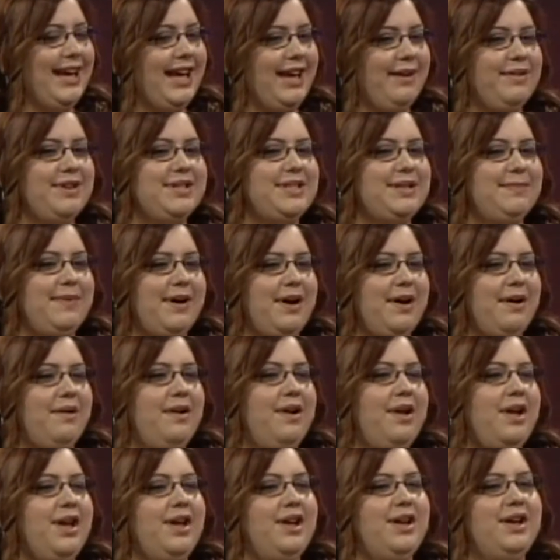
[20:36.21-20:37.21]
It was
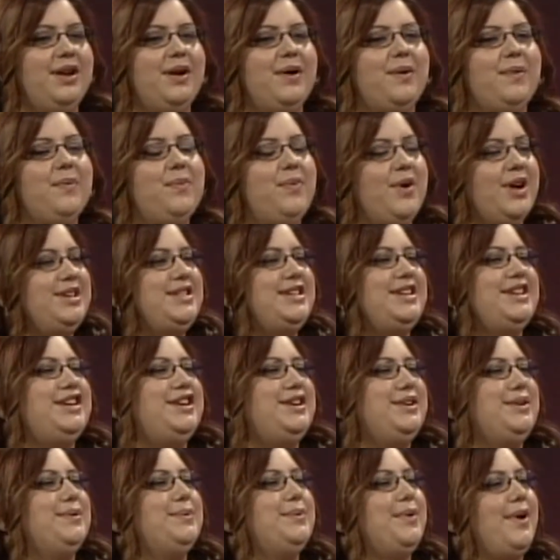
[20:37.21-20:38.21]
about, you know, what do
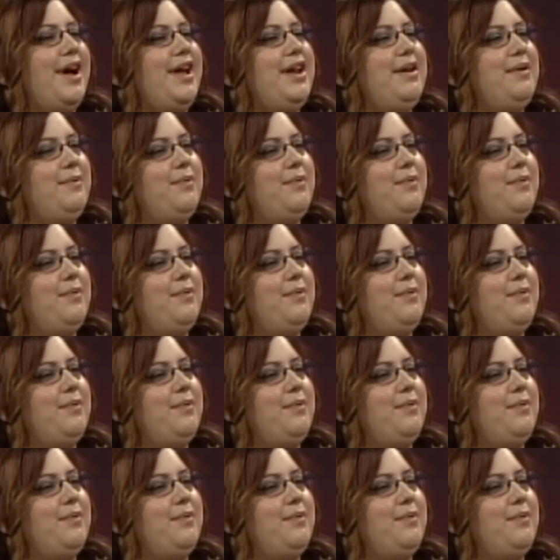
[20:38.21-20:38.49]
you want